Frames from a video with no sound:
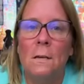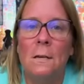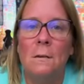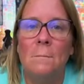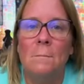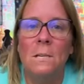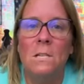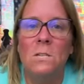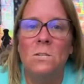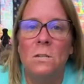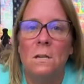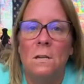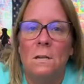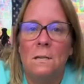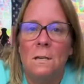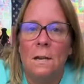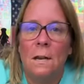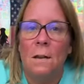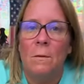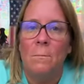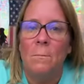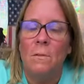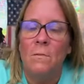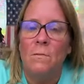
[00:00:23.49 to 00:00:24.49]
Um, I should have
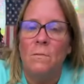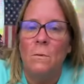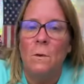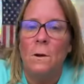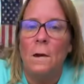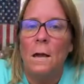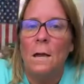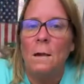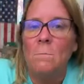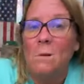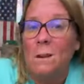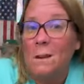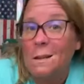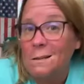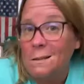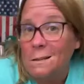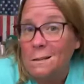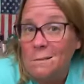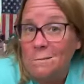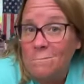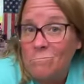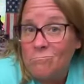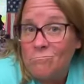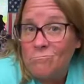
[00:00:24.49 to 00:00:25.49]
done it beforehand, but
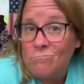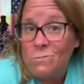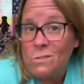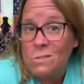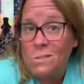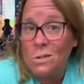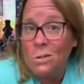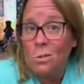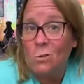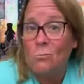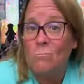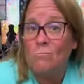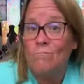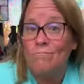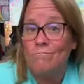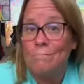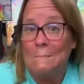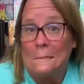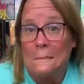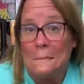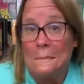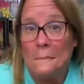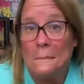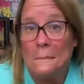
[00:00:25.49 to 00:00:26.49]
I didn't. So,